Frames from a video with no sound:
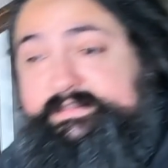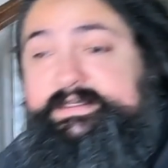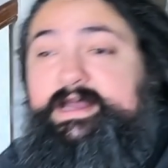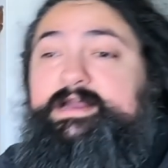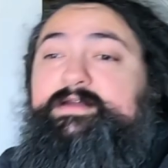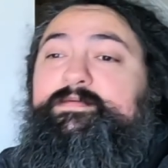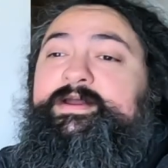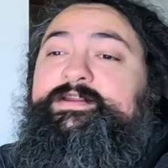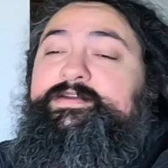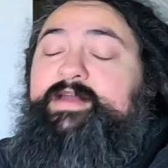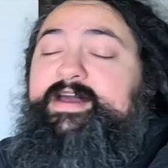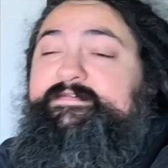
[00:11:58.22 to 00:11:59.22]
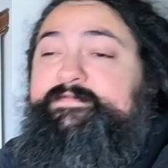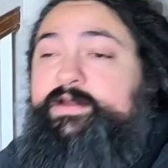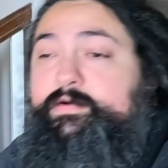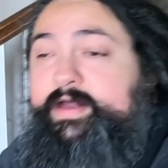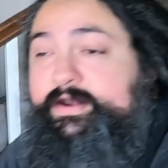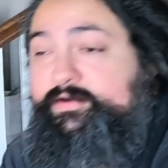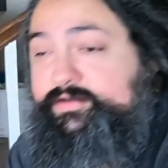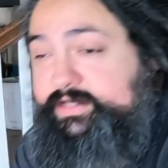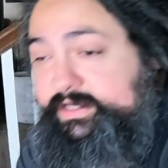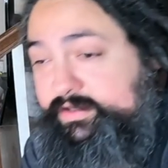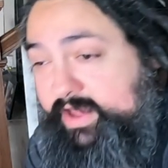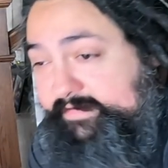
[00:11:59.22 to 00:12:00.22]
suck when you have no
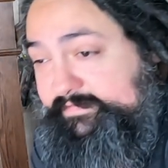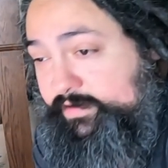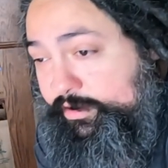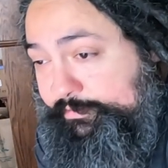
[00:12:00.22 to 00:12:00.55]
energy, you have no